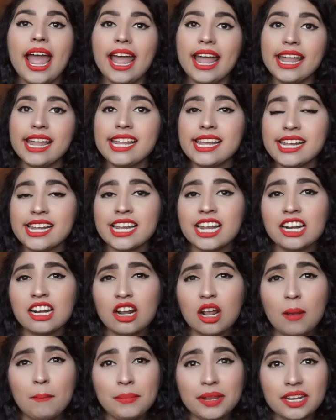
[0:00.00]

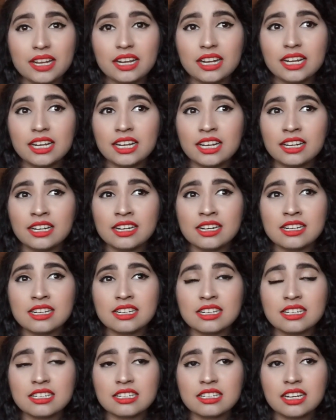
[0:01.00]
and
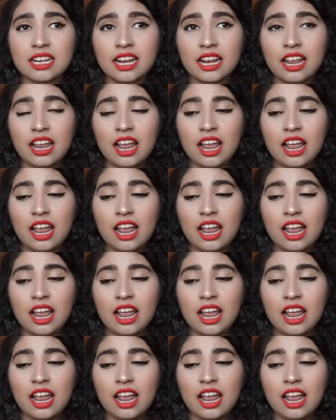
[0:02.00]
because